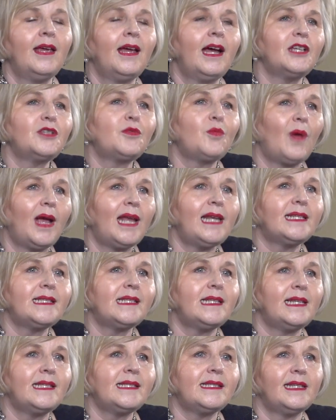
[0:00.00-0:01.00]
as well
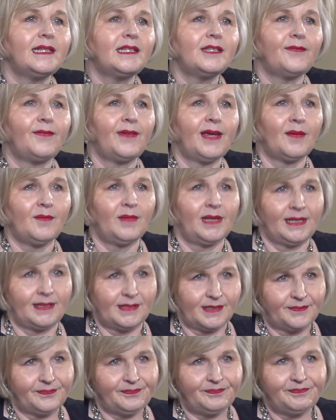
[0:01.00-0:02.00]
as listening to families.